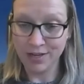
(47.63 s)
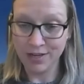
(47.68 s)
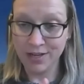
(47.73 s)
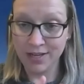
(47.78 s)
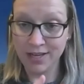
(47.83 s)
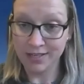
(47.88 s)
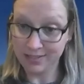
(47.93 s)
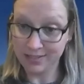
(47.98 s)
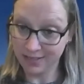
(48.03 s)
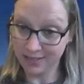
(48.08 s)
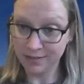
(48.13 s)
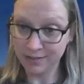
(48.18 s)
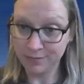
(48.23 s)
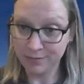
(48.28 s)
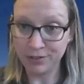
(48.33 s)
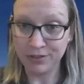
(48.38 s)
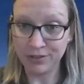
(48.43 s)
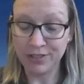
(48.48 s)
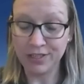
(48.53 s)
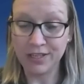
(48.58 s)

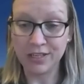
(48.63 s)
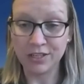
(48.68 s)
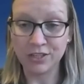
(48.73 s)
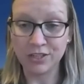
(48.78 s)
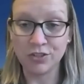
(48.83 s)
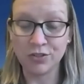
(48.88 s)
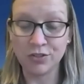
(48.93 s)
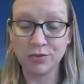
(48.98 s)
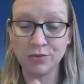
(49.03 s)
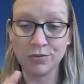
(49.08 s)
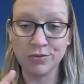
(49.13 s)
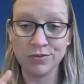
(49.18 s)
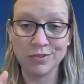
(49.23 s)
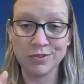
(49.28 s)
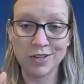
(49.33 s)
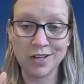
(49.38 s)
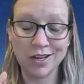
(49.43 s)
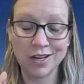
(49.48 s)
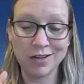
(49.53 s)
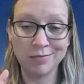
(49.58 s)
accessibility
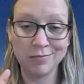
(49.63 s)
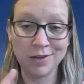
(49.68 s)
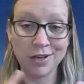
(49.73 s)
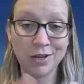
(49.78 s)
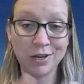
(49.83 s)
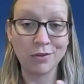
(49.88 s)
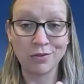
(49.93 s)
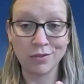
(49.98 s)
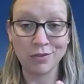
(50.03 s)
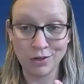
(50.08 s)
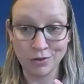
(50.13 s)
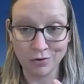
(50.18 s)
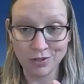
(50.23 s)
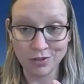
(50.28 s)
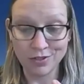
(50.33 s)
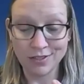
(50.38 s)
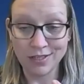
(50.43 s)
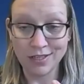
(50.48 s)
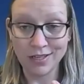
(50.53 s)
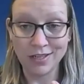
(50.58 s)
issues, health
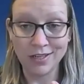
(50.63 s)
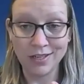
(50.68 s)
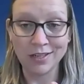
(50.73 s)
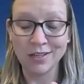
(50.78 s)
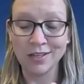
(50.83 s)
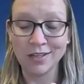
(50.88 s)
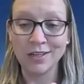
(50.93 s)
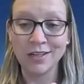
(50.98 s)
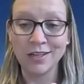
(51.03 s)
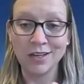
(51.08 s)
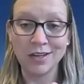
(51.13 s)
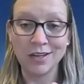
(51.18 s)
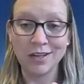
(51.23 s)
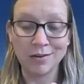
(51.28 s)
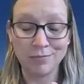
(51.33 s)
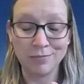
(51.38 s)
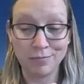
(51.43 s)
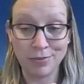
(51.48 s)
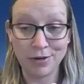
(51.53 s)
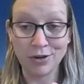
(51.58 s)
literacy
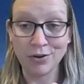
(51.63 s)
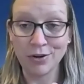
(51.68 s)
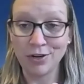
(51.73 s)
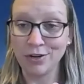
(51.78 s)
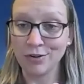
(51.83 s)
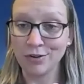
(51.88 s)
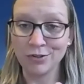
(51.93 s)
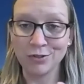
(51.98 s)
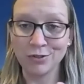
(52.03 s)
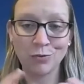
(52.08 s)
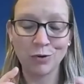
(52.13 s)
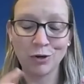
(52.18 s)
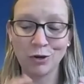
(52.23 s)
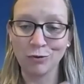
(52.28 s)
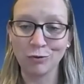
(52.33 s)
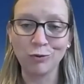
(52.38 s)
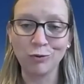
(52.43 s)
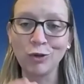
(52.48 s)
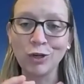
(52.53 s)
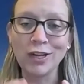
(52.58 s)
barriers, where
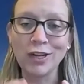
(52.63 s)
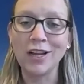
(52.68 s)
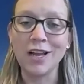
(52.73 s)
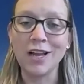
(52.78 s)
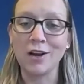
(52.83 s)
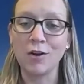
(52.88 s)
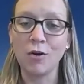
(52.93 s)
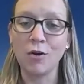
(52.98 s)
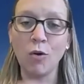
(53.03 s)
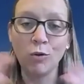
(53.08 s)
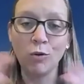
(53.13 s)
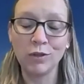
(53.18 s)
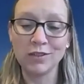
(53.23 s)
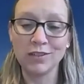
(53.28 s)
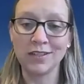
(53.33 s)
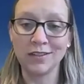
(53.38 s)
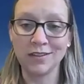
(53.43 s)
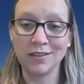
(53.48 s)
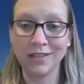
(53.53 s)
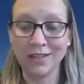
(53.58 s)
you're looking kind of
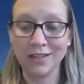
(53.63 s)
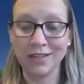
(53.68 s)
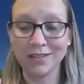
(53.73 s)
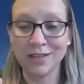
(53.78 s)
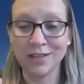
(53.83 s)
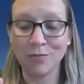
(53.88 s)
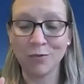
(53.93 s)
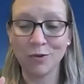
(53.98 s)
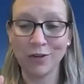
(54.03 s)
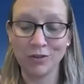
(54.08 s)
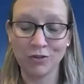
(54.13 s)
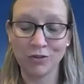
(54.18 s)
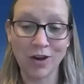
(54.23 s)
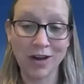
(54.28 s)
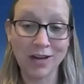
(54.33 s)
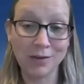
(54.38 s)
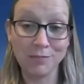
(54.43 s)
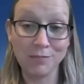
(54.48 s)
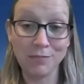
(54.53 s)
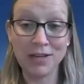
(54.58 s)
holistically at someone,
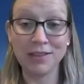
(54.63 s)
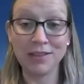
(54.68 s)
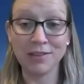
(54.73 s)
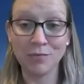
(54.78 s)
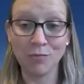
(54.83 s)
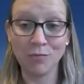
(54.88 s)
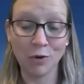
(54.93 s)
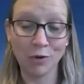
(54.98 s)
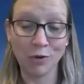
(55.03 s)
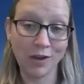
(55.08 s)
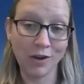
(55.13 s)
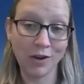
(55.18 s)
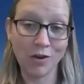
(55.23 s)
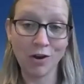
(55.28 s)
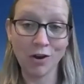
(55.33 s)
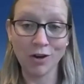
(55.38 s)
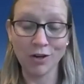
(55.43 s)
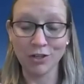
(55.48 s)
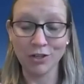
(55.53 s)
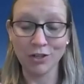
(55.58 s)
trying to meet them where they
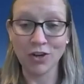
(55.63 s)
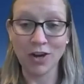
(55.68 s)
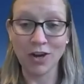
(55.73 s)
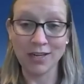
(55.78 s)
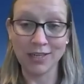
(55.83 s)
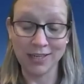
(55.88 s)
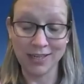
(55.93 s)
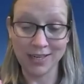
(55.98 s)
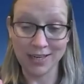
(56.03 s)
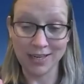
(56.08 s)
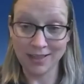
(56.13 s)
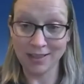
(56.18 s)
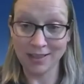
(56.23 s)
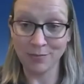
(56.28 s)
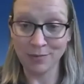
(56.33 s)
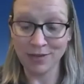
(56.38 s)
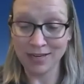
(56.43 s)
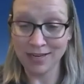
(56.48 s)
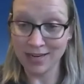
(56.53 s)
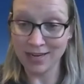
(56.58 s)
are and trying to get
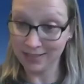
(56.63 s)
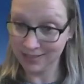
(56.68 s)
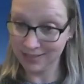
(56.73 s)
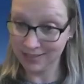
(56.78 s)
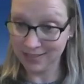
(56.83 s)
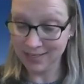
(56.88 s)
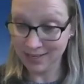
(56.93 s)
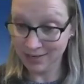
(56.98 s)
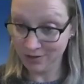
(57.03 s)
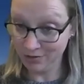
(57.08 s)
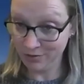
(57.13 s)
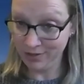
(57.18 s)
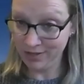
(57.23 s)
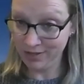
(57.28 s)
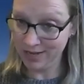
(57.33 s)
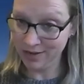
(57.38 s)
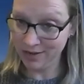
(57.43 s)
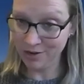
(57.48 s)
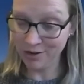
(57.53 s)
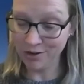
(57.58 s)
them connected to
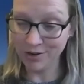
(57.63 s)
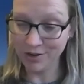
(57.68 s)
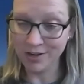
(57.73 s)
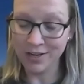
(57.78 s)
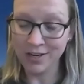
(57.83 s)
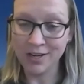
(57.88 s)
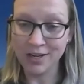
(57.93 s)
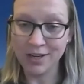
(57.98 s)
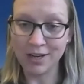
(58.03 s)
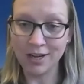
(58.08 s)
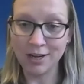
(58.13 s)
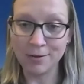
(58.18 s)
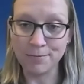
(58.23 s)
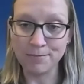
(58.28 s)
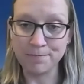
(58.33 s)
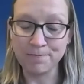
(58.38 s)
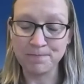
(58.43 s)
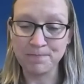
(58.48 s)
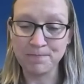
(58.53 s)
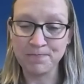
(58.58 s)
healthcare.
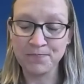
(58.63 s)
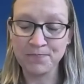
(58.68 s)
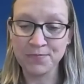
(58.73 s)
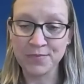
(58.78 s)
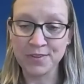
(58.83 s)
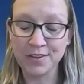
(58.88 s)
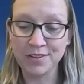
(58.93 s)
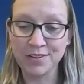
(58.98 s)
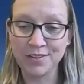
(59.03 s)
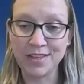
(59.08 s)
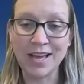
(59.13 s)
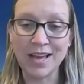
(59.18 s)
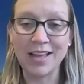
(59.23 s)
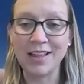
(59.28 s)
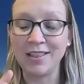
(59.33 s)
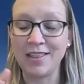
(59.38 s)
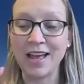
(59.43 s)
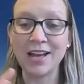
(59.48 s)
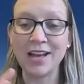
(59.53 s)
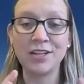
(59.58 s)

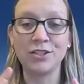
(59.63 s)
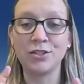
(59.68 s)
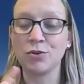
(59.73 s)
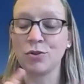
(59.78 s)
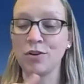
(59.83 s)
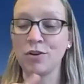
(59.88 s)
That is sort